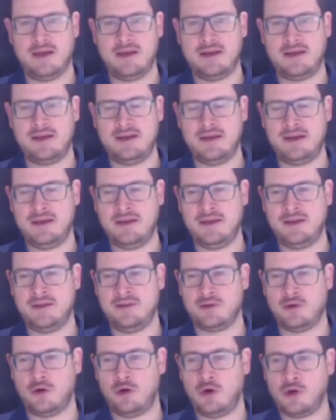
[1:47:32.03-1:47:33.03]

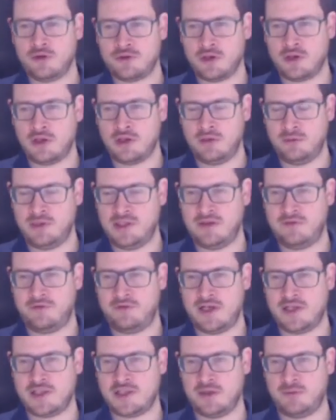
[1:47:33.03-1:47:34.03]
is also going to be
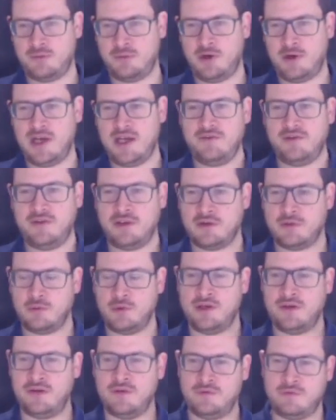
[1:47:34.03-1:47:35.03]
differentially private
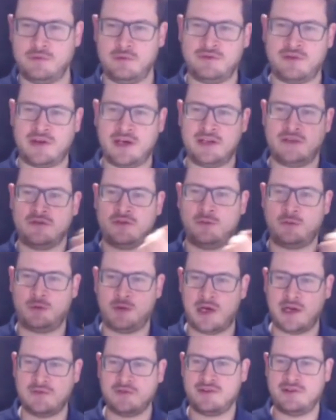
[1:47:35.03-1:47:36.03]
with kind of the
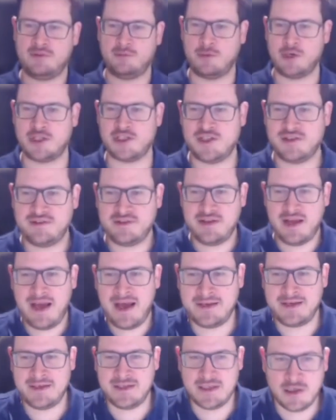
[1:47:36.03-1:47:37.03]
privacy budgets
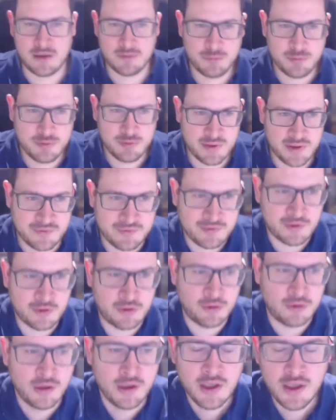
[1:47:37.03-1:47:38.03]
adding up. And
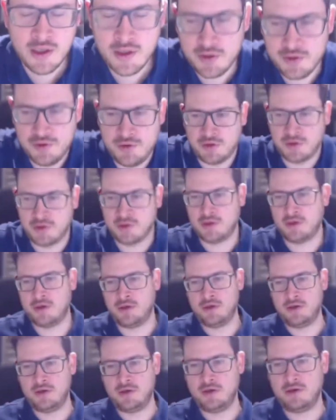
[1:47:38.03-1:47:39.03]
so
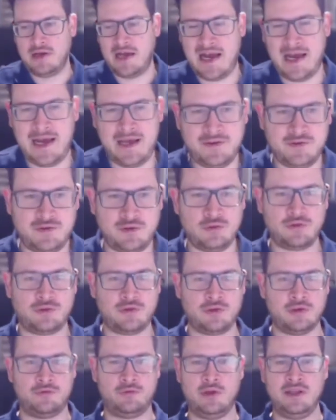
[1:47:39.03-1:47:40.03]
as you
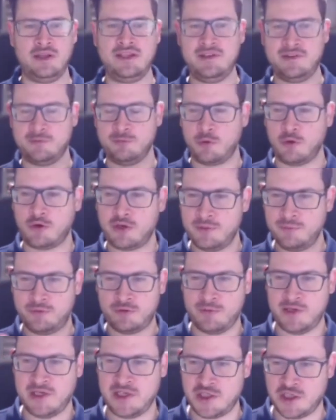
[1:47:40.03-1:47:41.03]
sort of release more
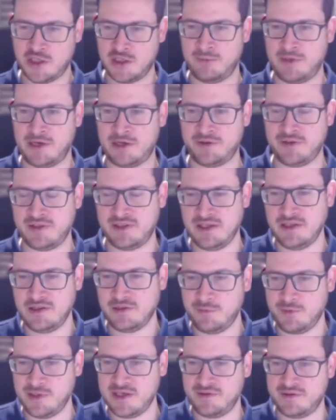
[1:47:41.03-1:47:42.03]
information about the
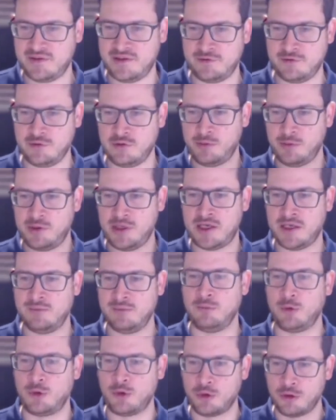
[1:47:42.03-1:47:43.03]
database, as you apply
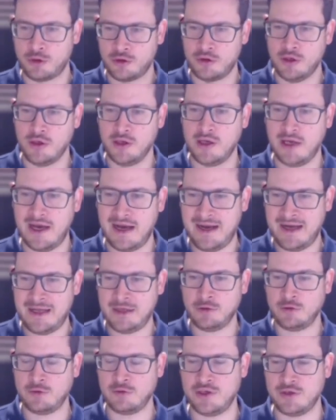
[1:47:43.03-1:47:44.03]
more
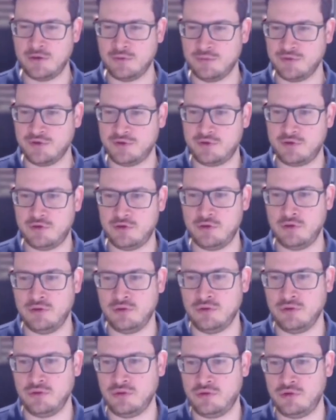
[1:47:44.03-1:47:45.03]
algorithms
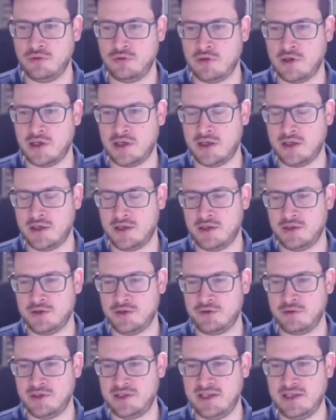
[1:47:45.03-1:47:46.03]
to
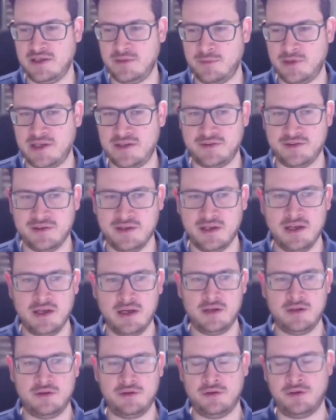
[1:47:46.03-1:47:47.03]
a database,
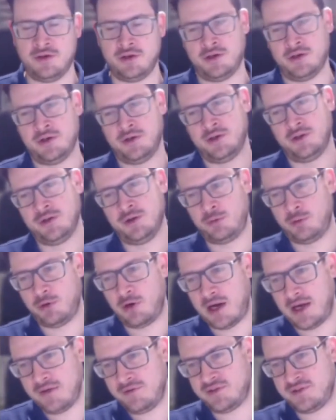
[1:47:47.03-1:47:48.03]
the
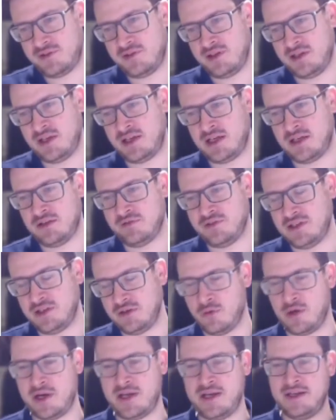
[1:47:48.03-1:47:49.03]
privacy kind of
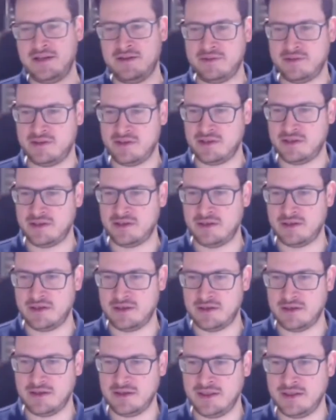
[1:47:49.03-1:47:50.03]
degrades in
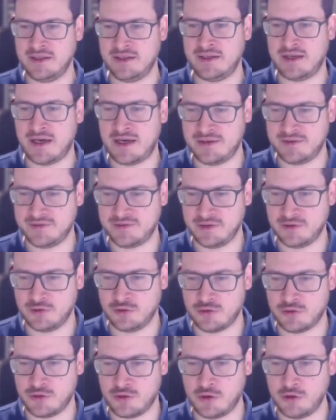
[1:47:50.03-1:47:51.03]
a nice and
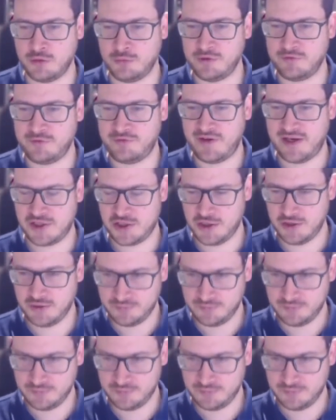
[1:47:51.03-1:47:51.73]
controllable fashion.